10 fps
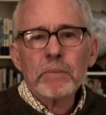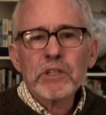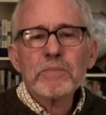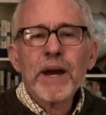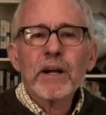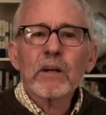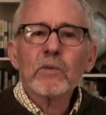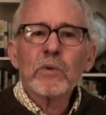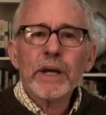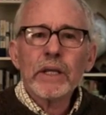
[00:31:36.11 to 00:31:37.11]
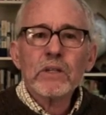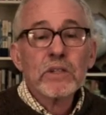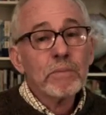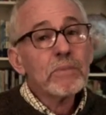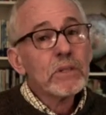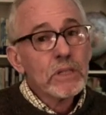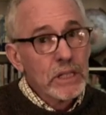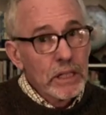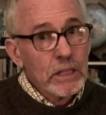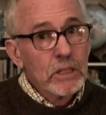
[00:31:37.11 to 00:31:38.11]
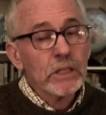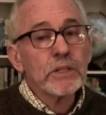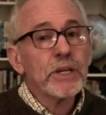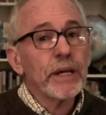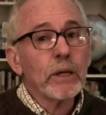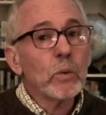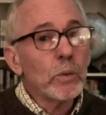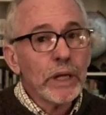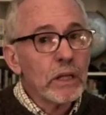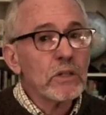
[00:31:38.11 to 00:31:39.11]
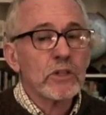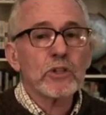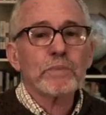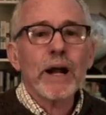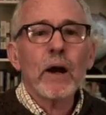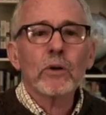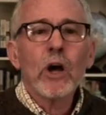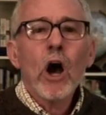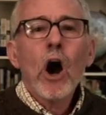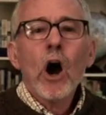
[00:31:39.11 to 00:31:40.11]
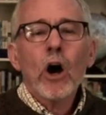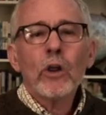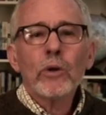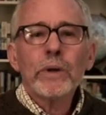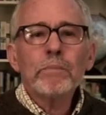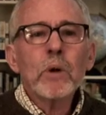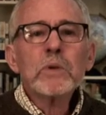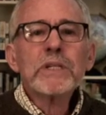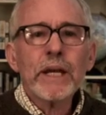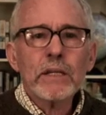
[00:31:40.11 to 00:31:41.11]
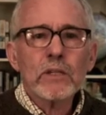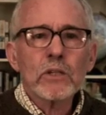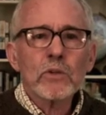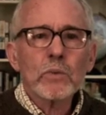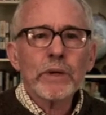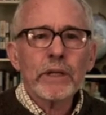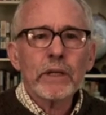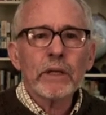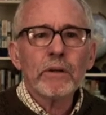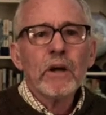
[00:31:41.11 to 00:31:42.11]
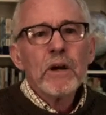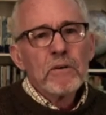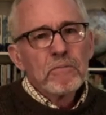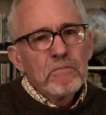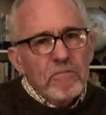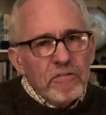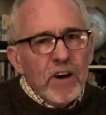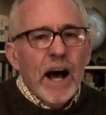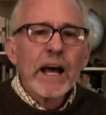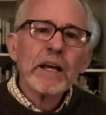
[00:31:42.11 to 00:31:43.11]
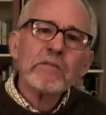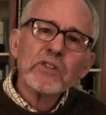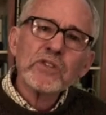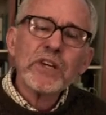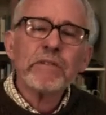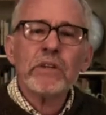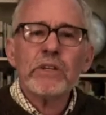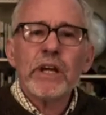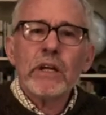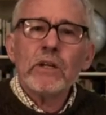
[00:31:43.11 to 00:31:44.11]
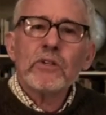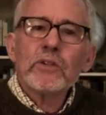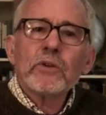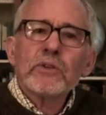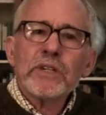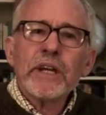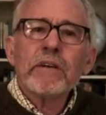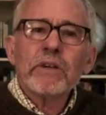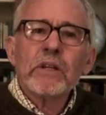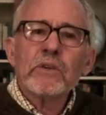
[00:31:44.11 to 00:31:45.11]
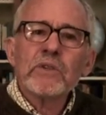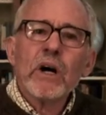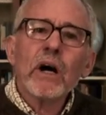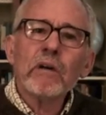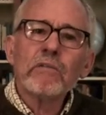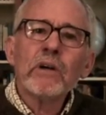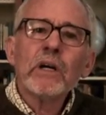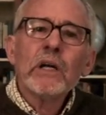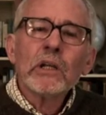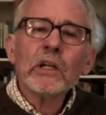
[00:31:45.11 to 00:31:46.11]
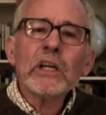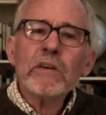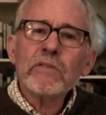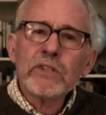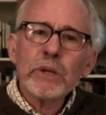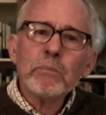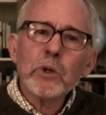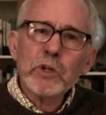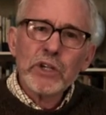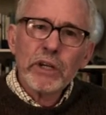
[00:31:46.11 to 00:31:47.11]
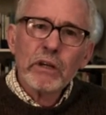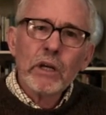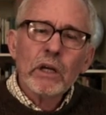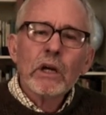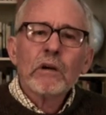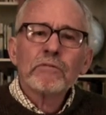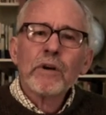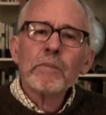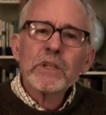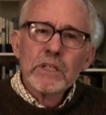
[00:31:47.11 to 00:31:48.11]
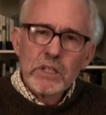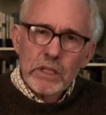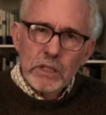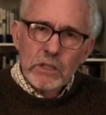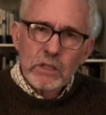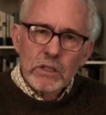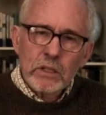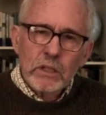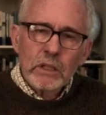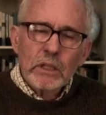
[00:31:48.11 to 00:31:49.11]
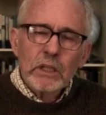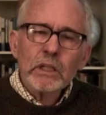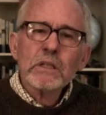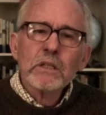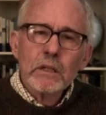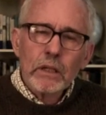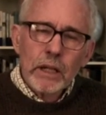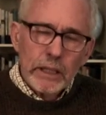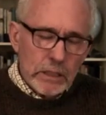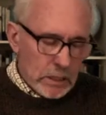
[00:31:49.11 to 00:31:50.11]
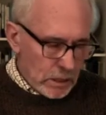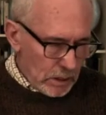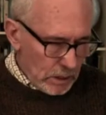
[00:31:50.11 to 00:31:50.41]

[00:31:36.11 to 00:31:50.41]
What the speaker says: It's a matter of waiting. Some seeds can take weeks to sprout, although in most cases within 5 to 7 days you'll see evidence of leaves emerging from the seeds into the light.